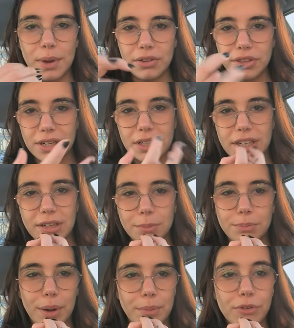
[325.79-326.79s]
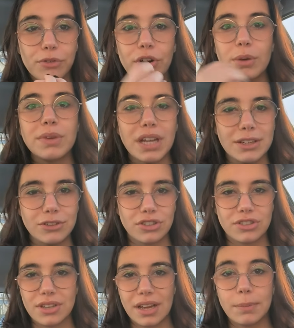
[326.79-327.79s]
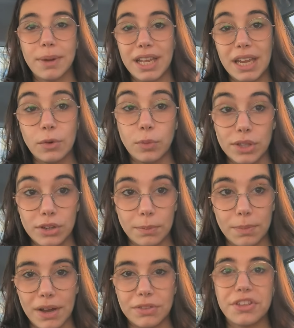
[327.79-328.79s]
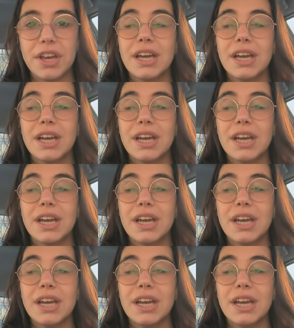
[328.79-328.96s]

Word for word: mouth in a little bubble form, and you just suck it back in with your mouth.